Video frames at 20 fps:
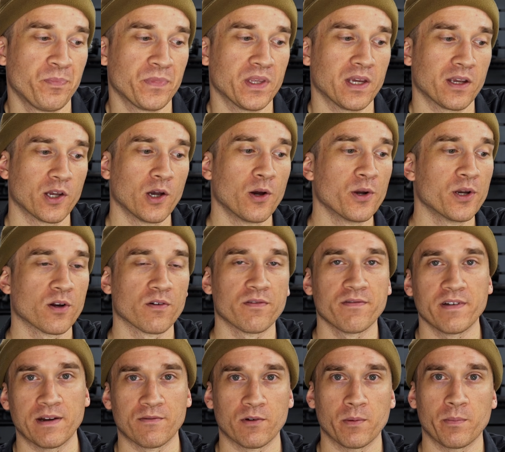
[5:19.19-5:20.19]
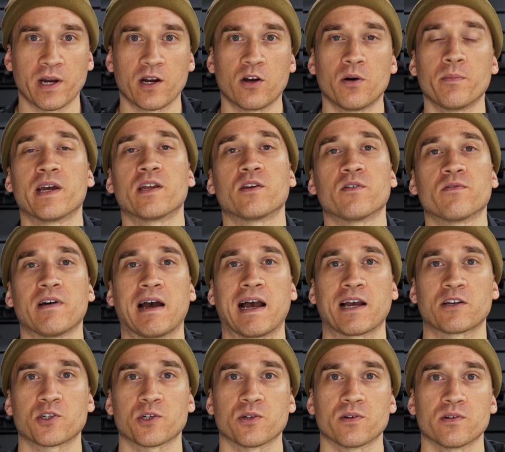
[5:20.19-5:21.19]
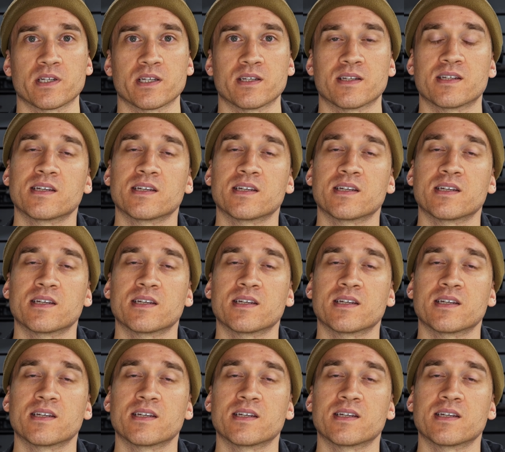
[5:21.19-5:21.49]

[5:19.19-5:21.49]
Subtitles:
and go to your favorite barrel manufacturers and